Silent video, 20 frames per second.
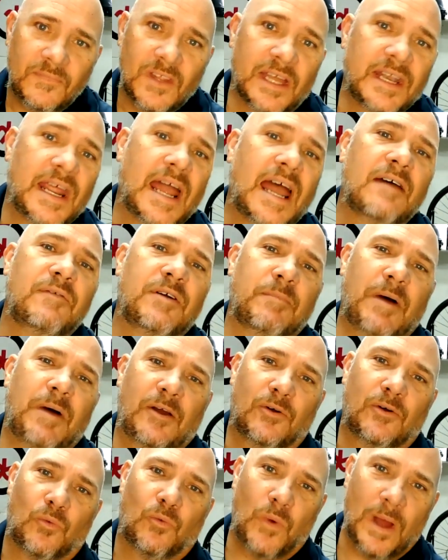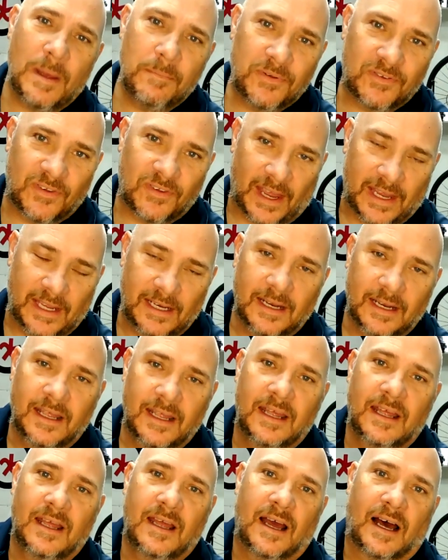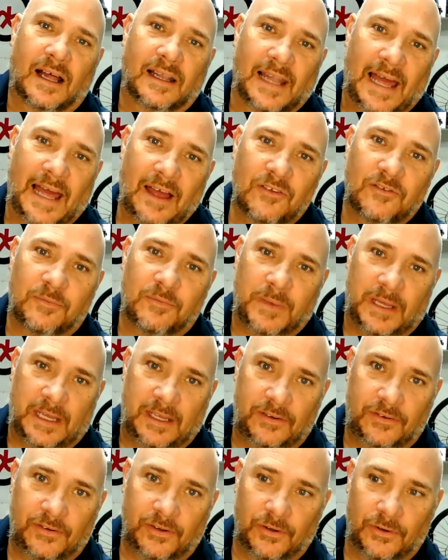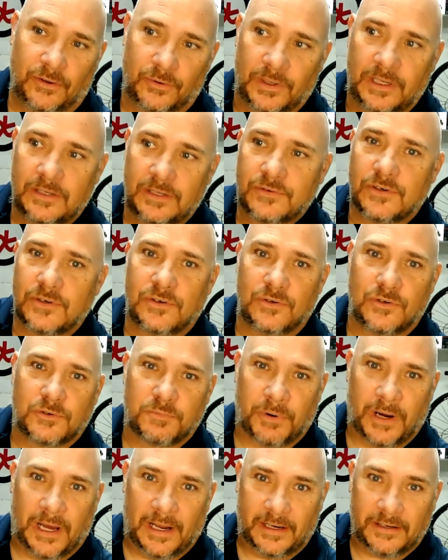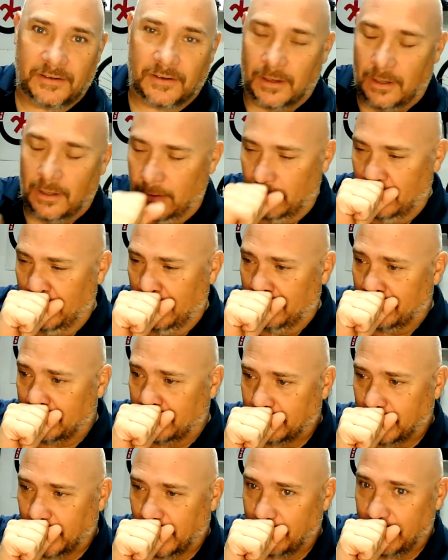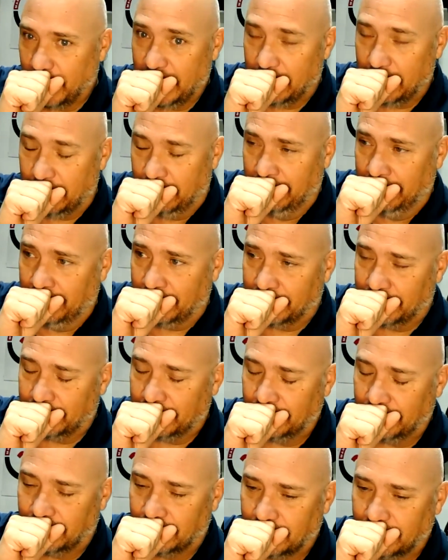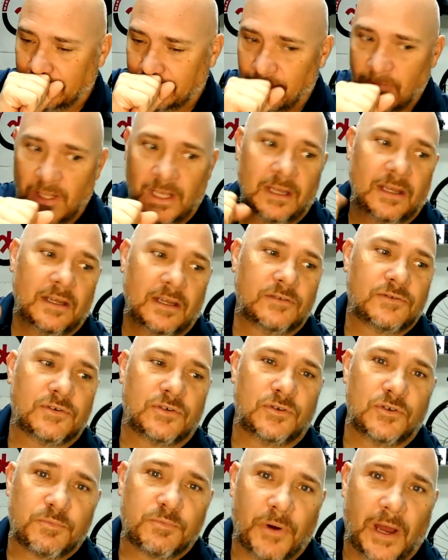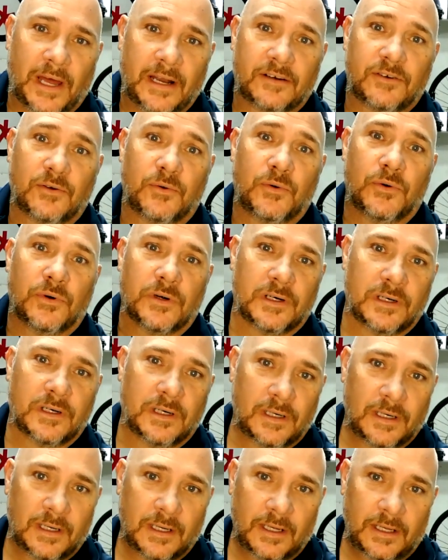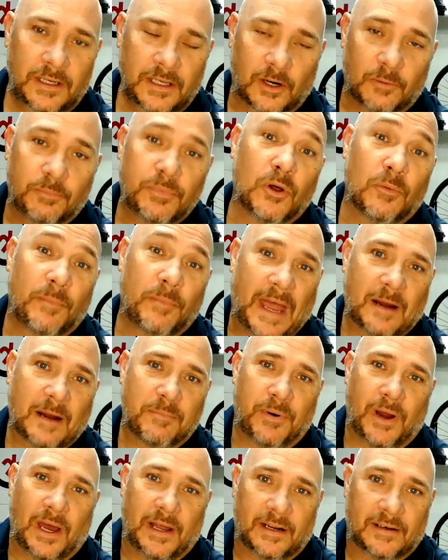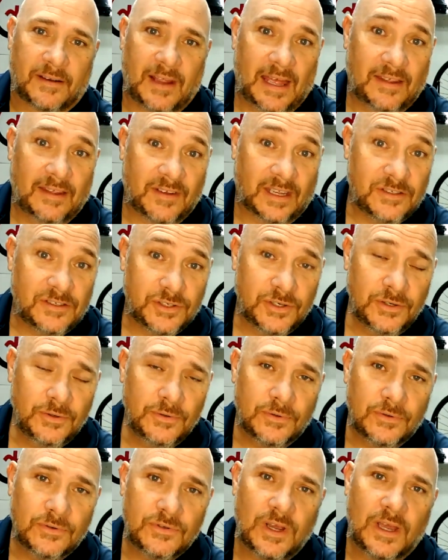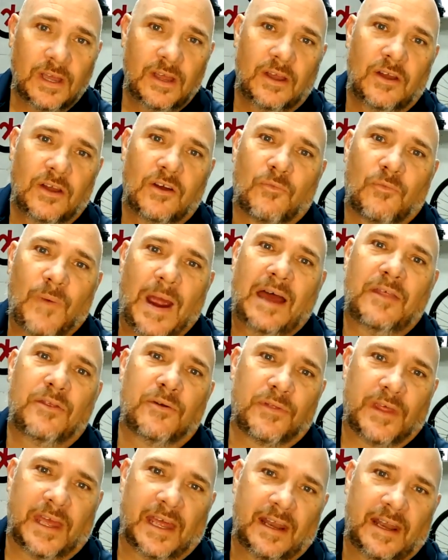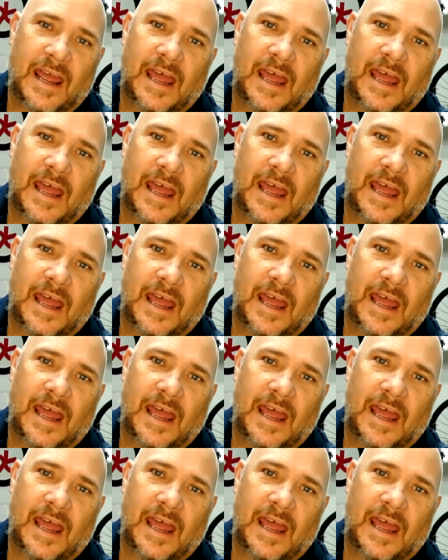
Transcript: And having my own website allows me to introduce product, pardon me, introduce product or, pull back product as I choose, rather than